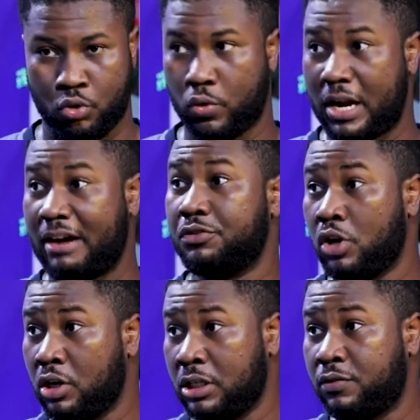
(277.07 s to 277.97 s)
You would have
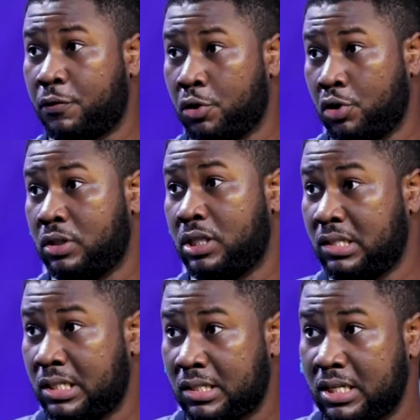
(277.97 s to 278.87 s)
done it for your
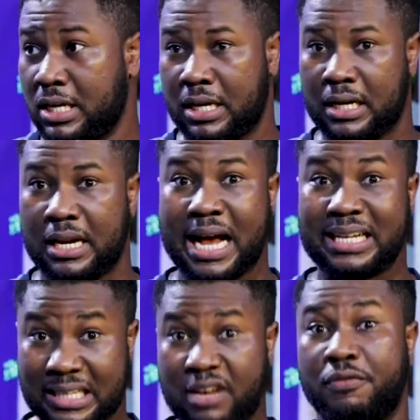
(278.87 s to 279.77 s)
thesis. There are
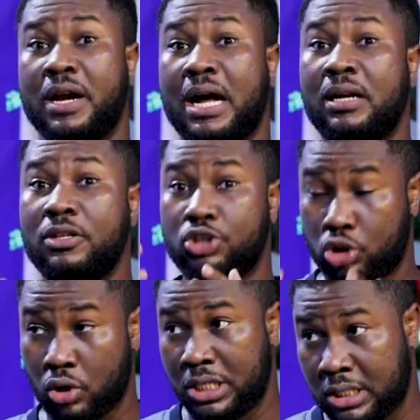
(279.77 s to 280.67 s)
several
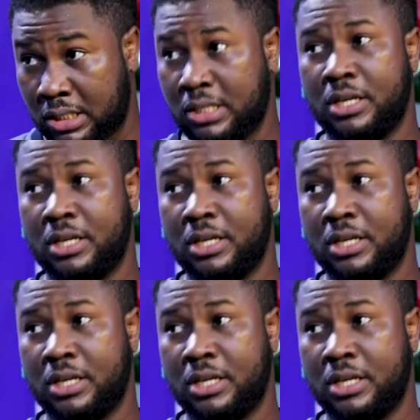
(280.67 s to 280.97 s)
studies,